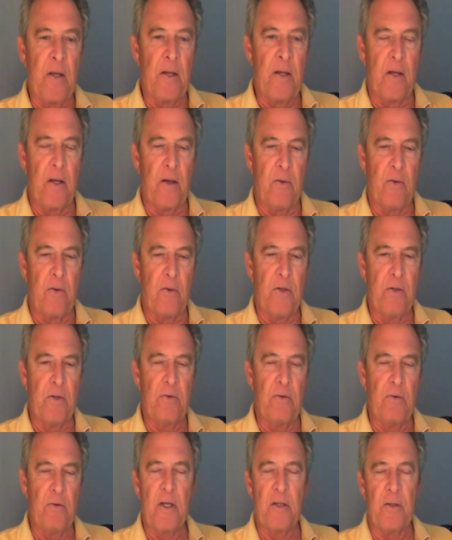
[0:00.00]
Now, when
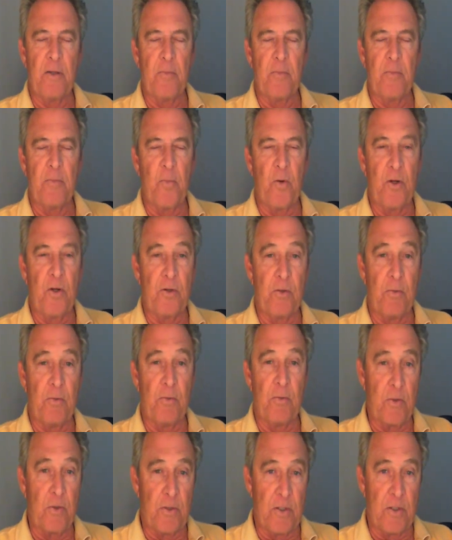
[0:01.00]
you click the print
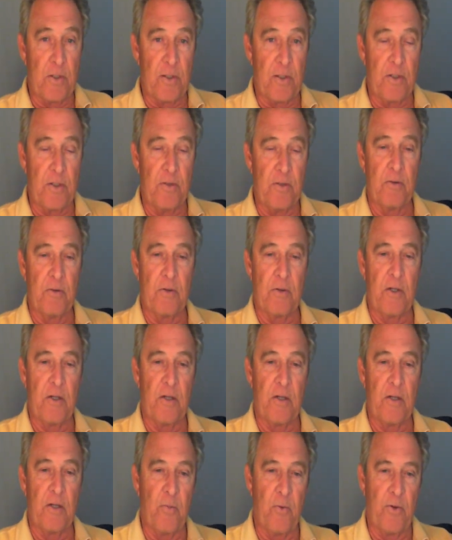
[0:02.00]
reports list, you're going to
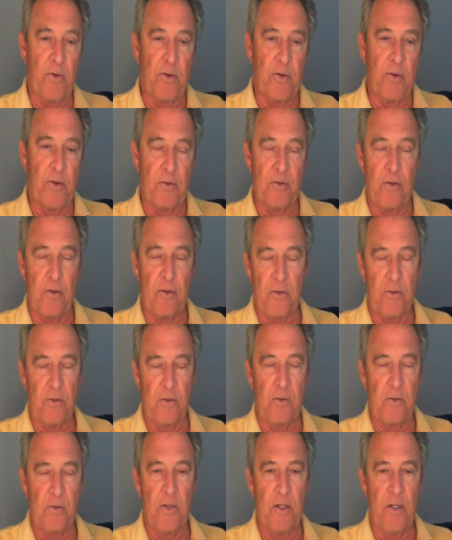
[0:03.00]
come up with a
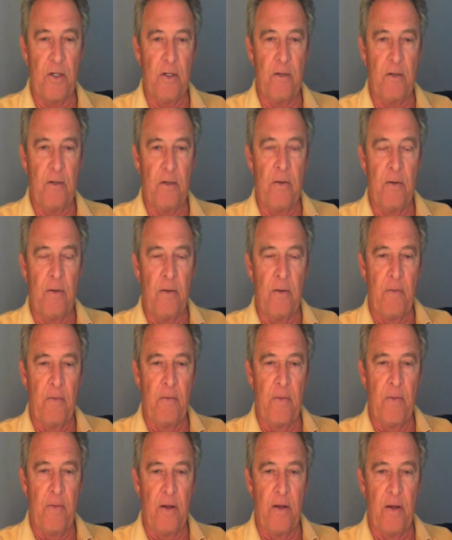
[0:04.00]
screen
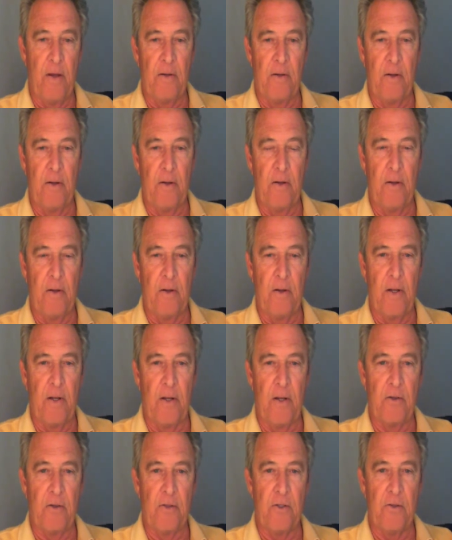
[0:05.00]
that
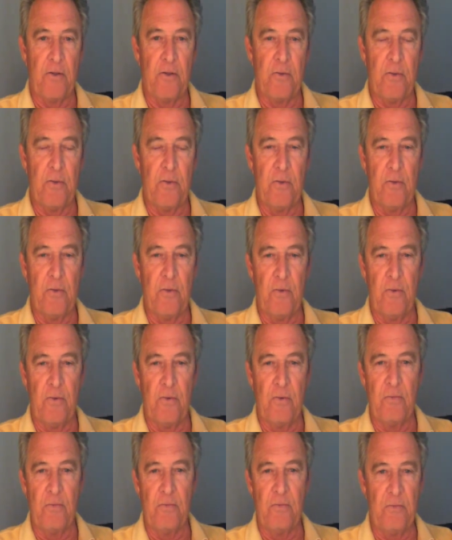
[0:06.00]
allows you to